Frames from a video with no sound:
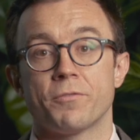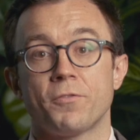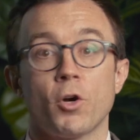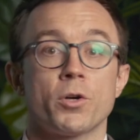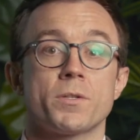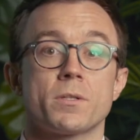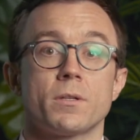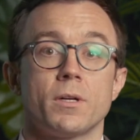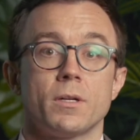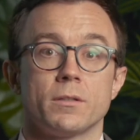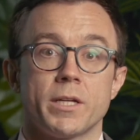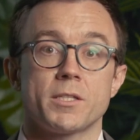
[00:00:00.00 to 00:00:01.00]
First,
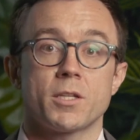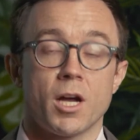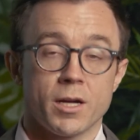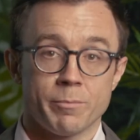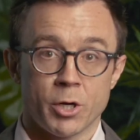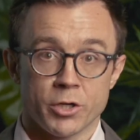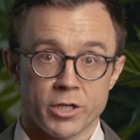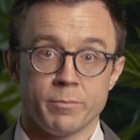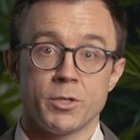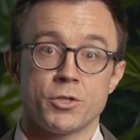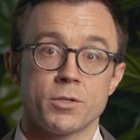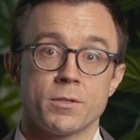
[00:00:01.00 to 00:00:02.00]
let's talk about
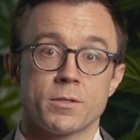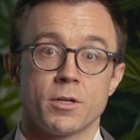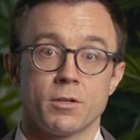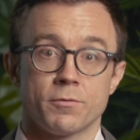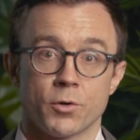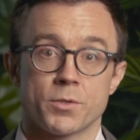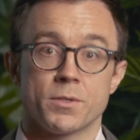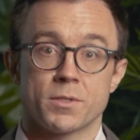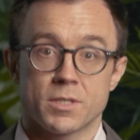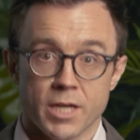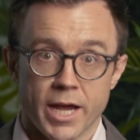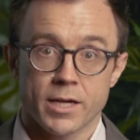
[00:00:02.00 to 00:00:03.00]
images versus
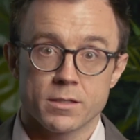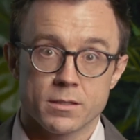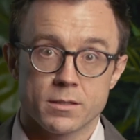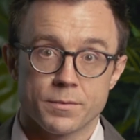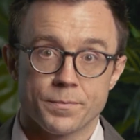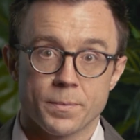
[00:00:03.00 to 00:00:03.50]
text.